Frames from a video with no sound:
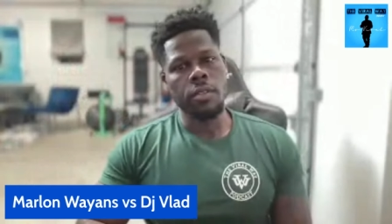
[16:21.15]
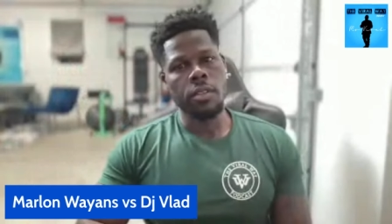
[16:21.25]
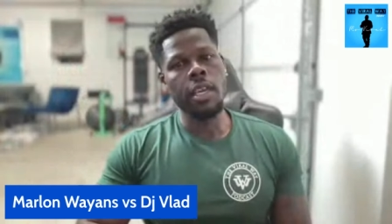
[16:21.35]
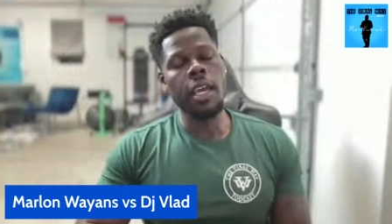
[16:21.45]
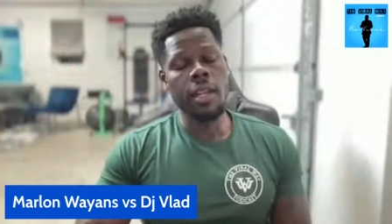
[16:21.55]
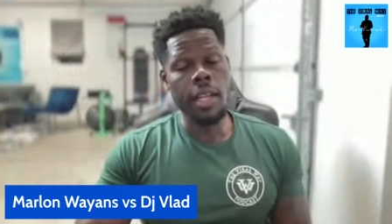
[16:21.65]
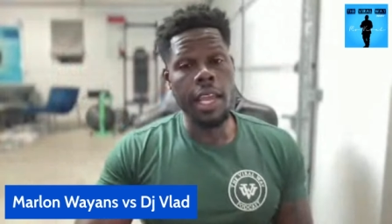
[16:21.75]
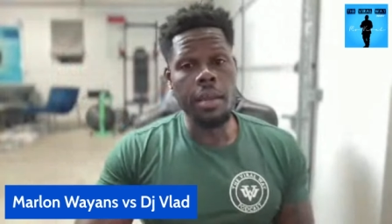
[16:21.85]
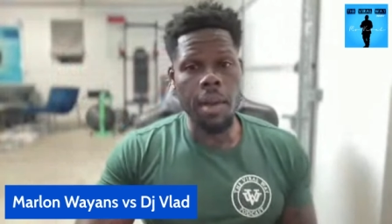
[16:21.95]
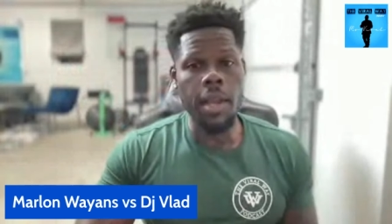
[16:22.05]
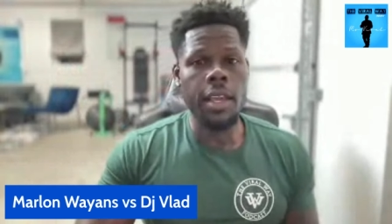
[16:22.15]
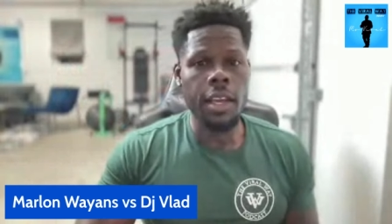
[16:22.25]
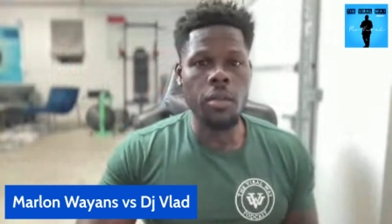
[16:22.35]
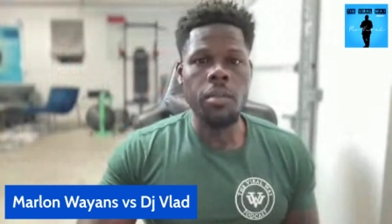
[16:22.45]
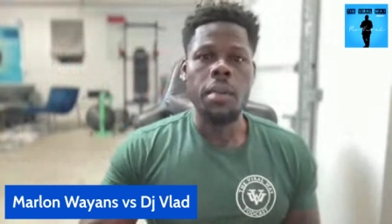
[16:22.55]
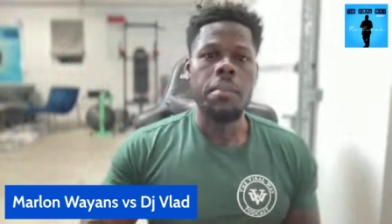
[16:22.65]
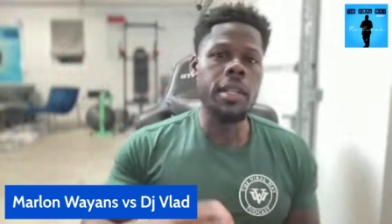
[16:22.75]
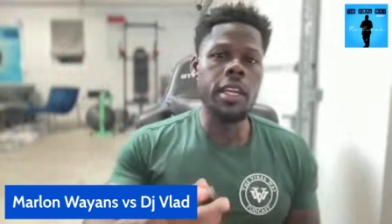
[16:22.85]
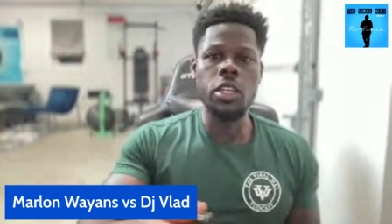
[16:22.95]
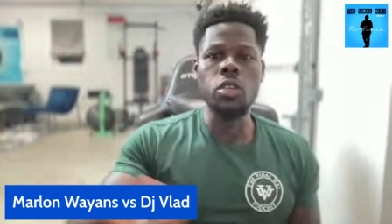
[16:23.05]
Yeah, the name might have helped, but
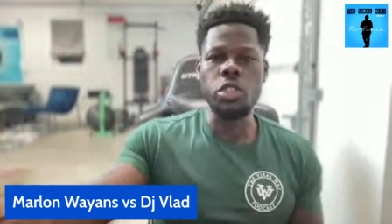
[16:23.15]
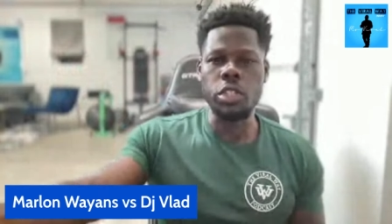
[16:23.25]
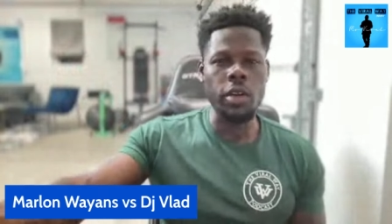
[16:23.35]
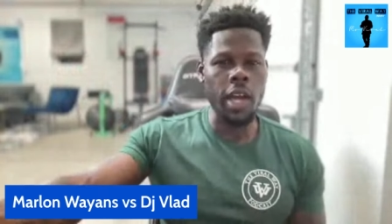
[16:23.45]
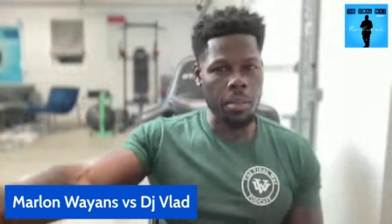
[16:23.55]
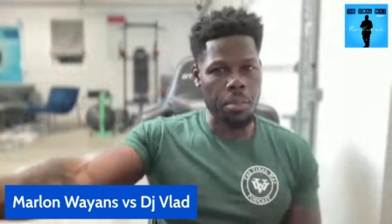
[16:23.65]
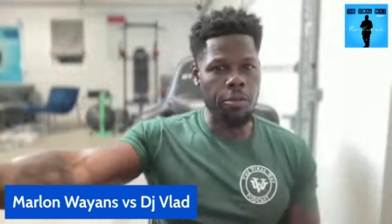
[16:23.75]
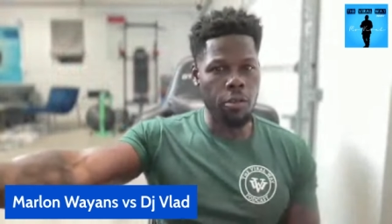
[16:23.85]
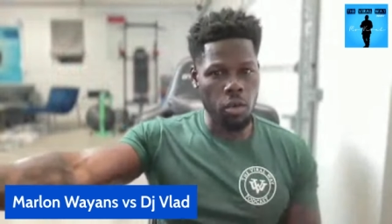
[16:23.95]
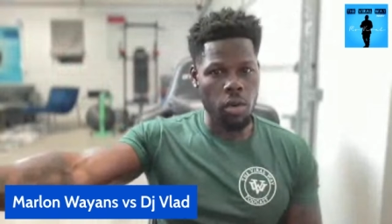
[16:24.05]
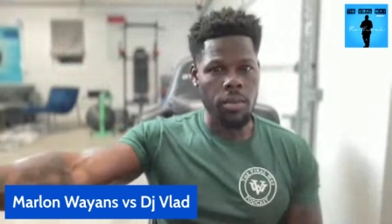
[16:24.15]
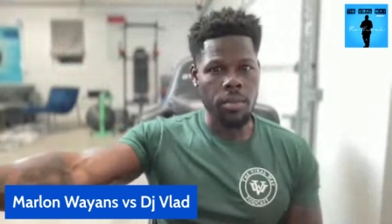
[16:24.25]
nigga, you still got to perform.